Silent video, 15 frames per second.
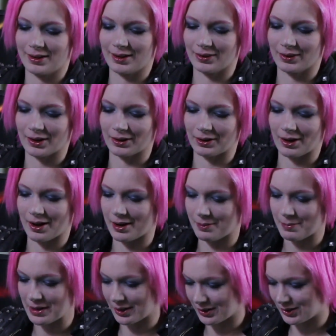And then
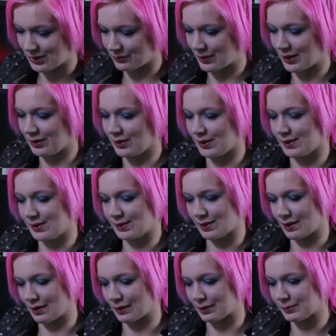I managed to find this
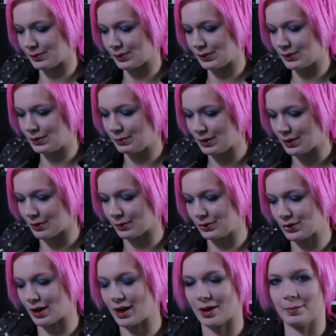studio
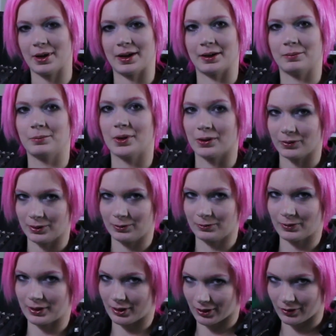job at Bellevue
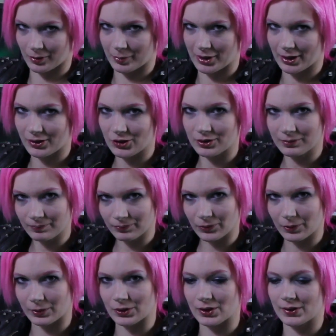Fine Art Reproduction,
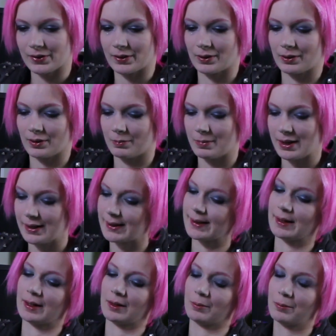which is an
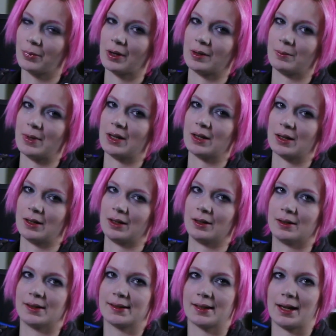amazing printmaking
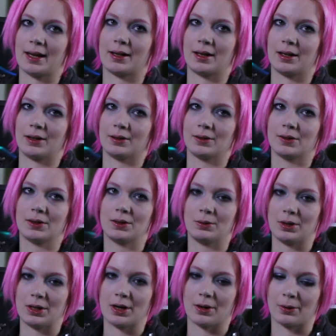and scanning
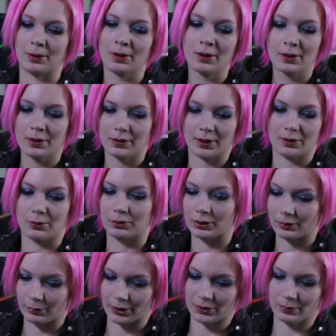studio that
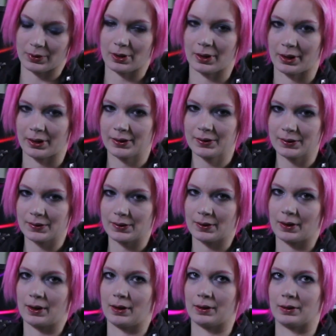only works with
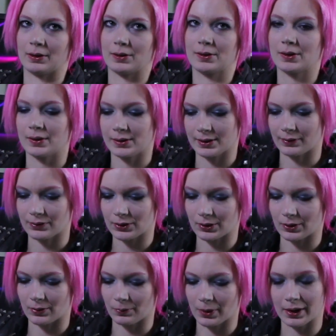artists. And since I've
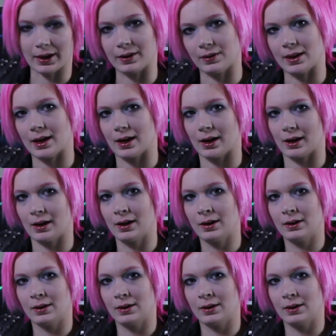started working there,